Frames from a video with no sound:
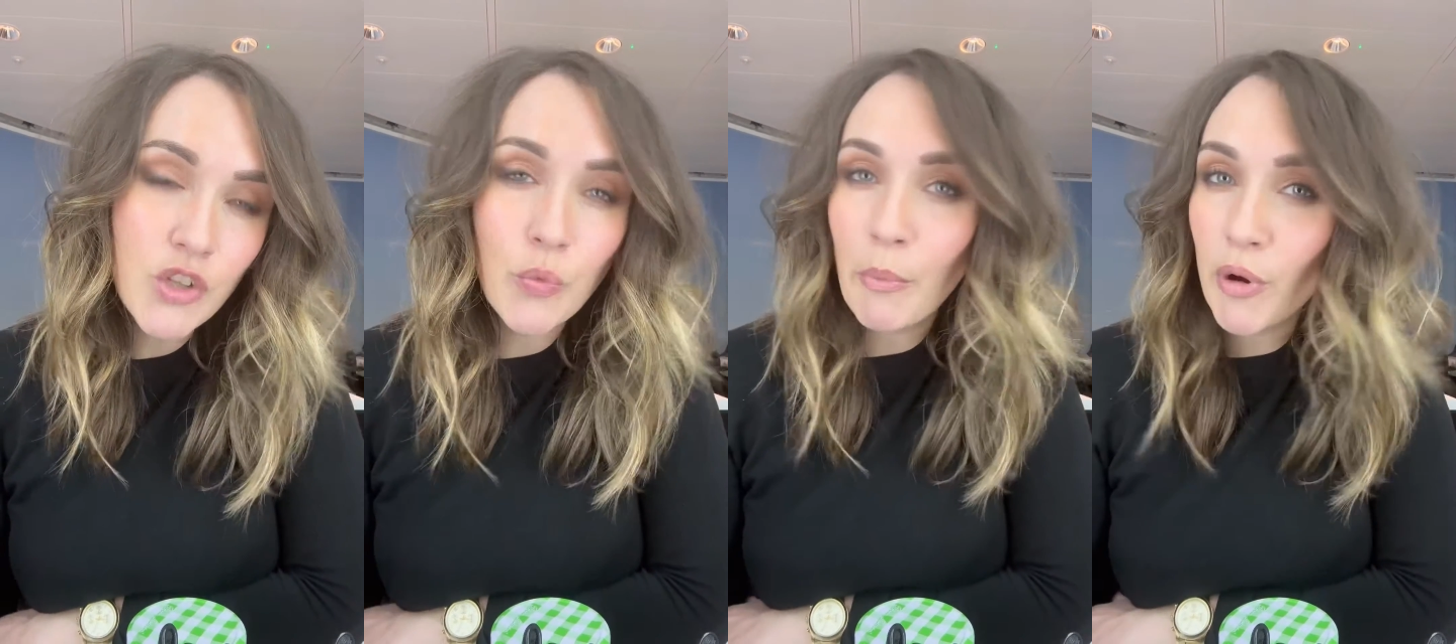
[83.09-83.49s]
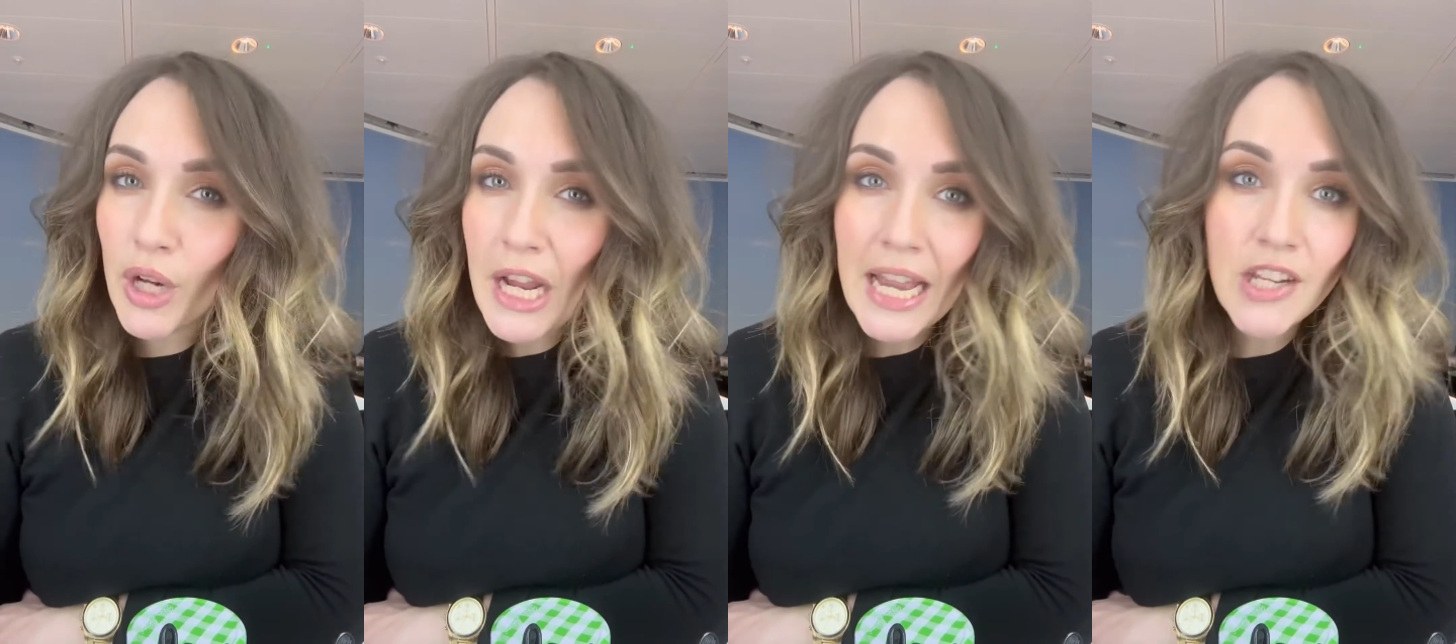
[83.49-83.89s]
when we're on
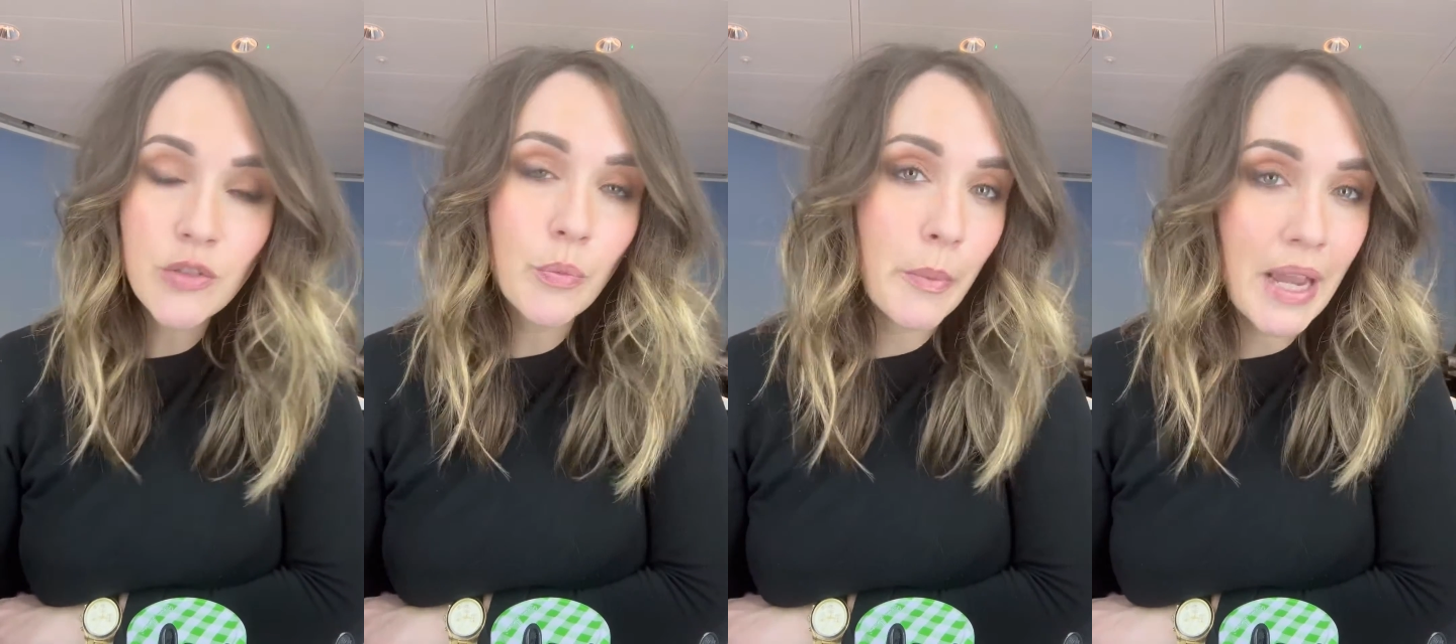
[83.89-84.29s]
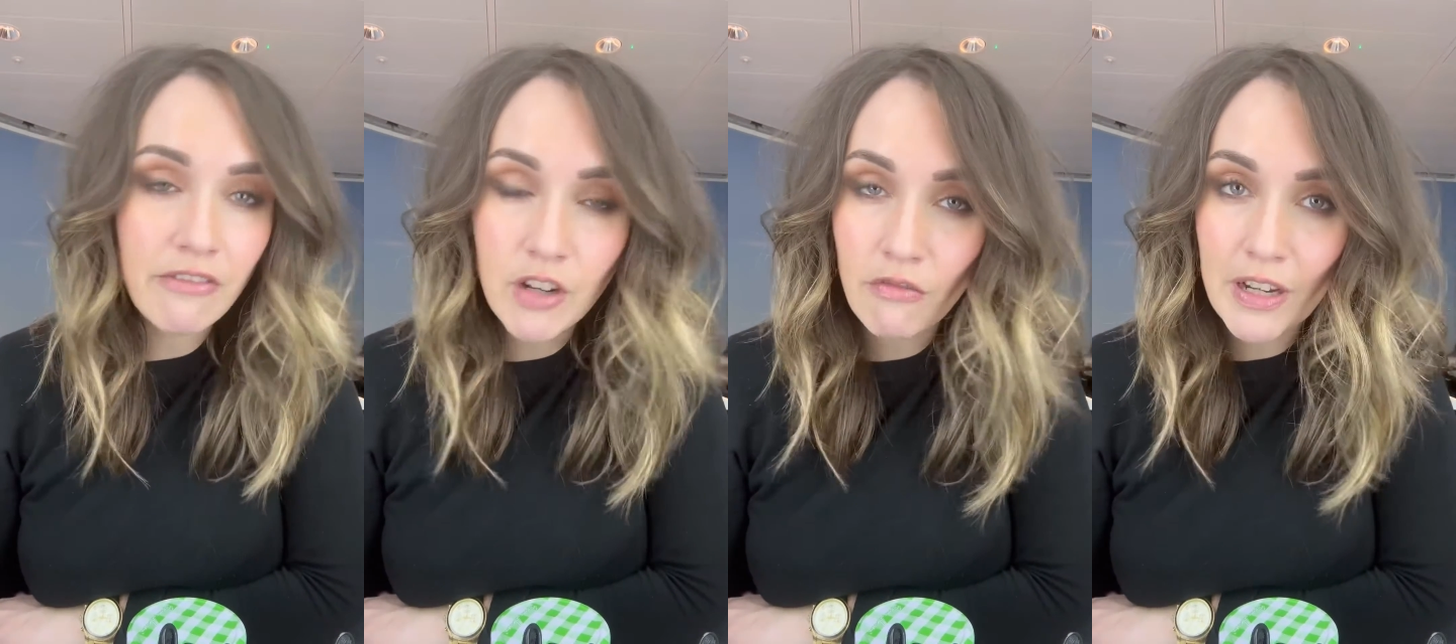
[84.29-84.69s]
location, when we haven't
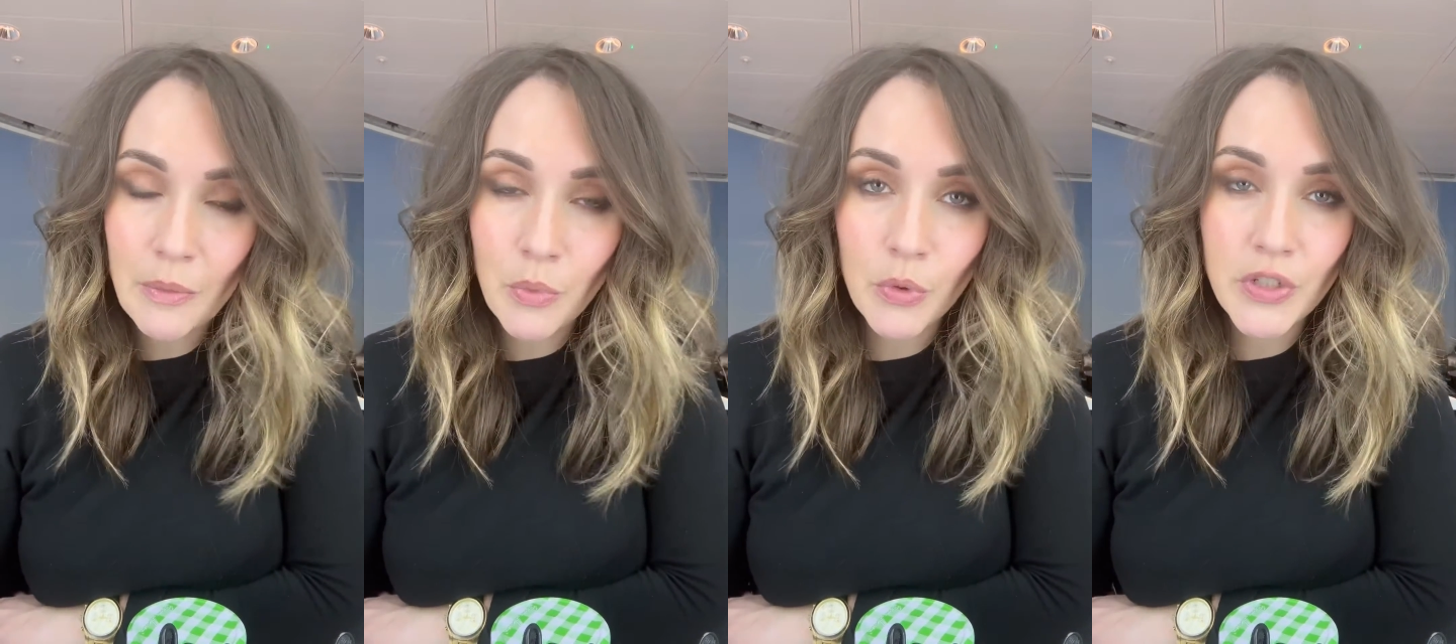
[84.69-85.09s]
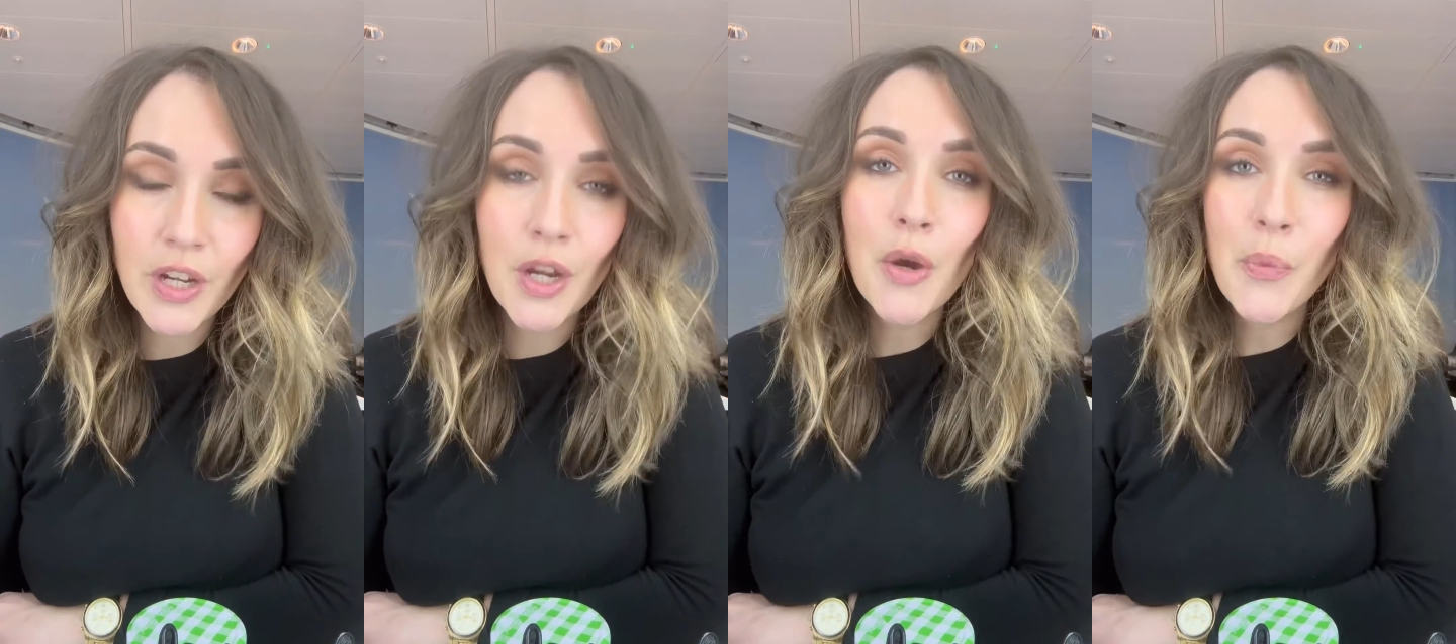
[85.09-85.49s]
got running water,
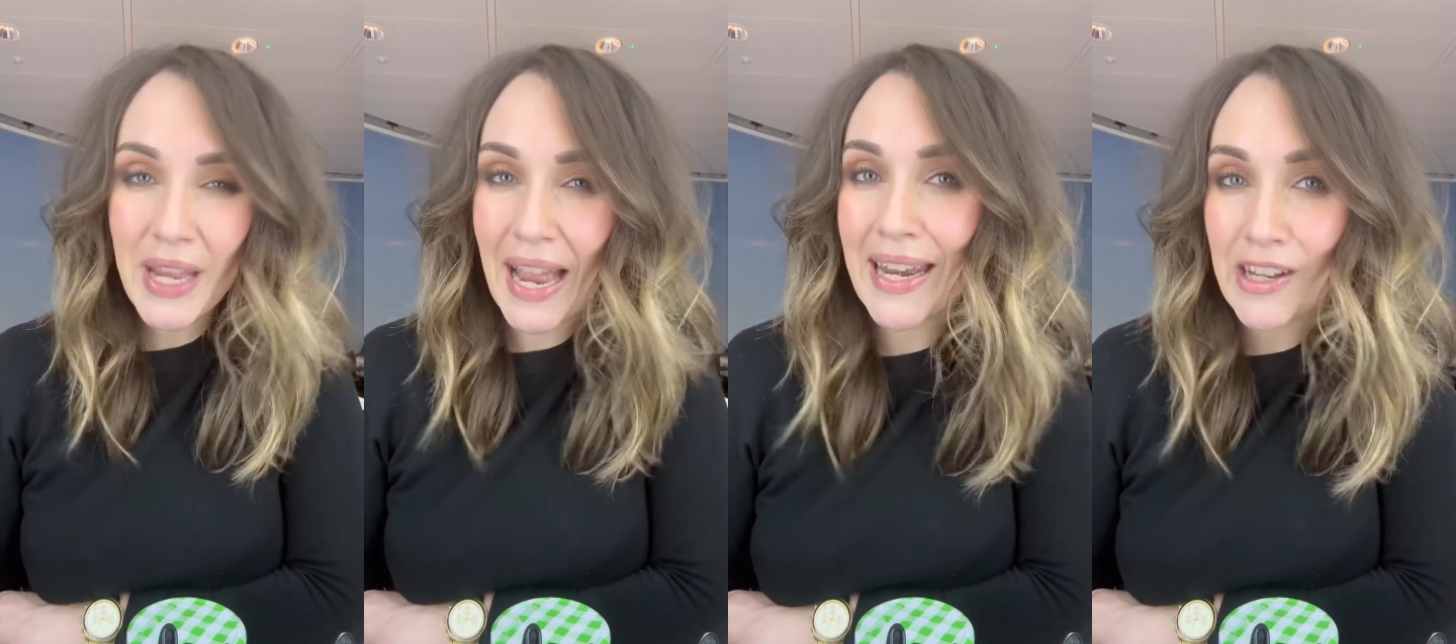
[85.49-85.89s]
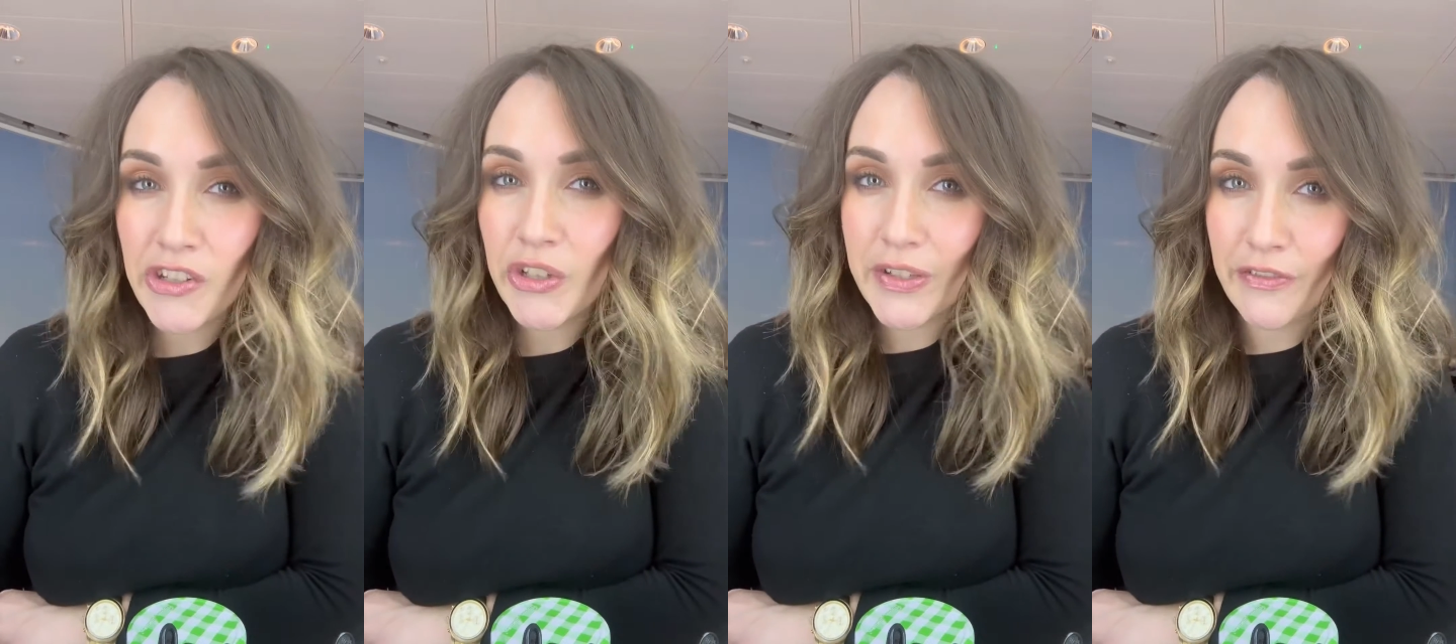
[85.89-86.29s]
we can't actually
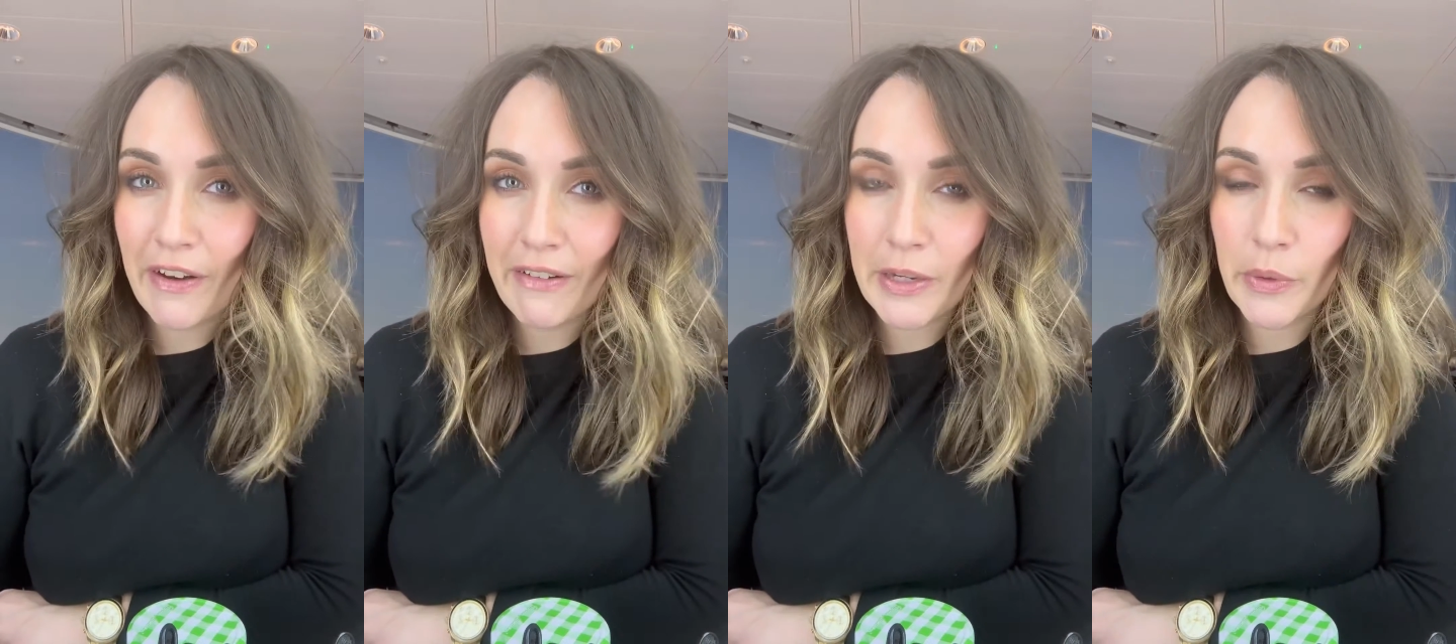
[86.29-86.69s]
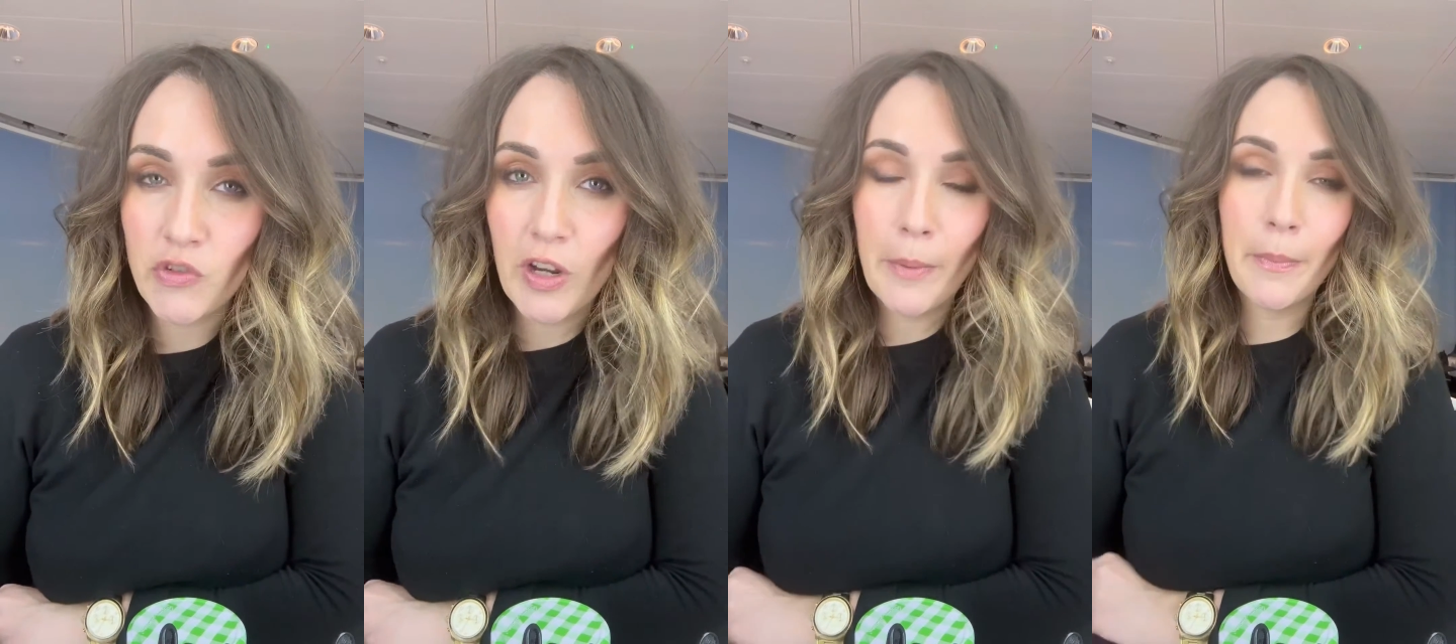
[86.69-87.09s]
use a fairy liquid trick.